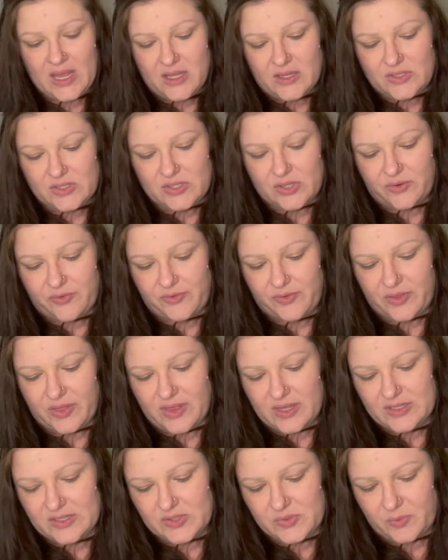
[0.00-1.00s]
So for
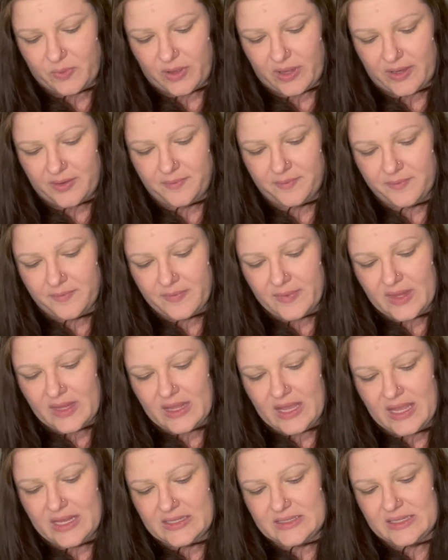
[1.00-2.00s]
this one,
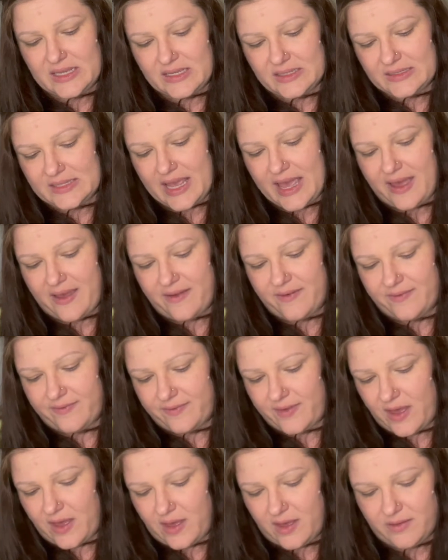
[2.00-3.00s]
it does have,
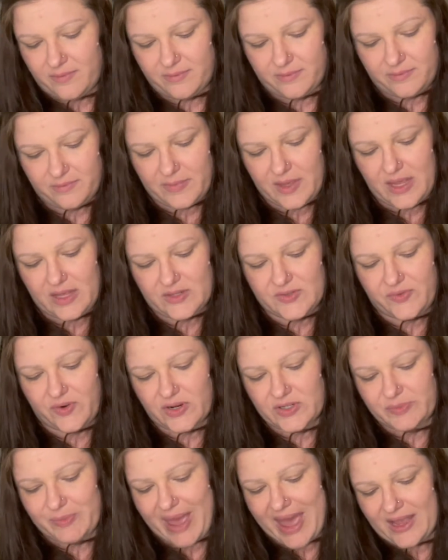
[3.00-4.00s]
as far
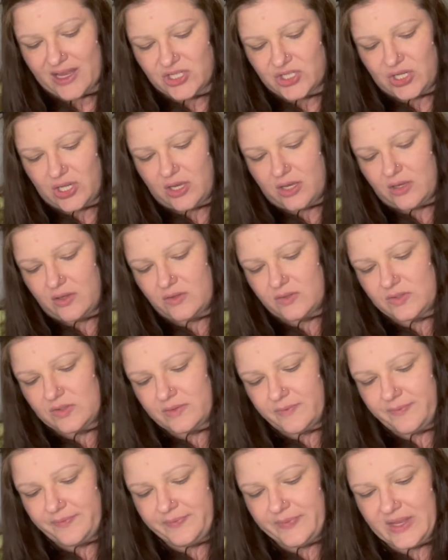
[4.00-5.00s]
as packaging goes,
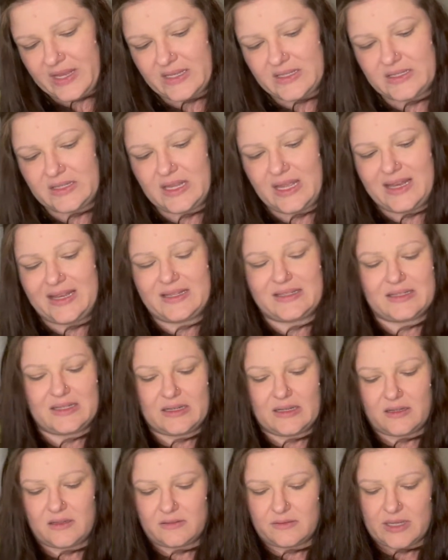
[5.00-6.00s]
it is in
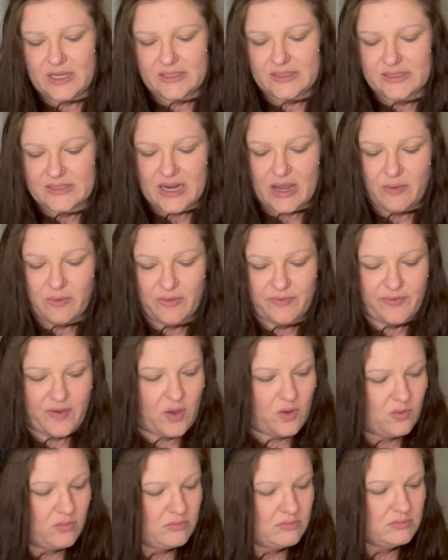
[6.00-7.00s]
a
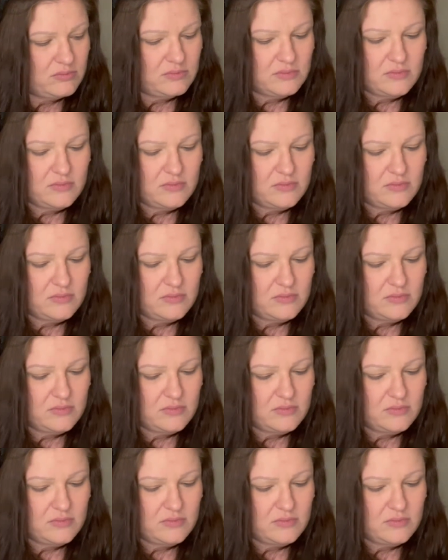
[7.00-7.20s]
styrofoam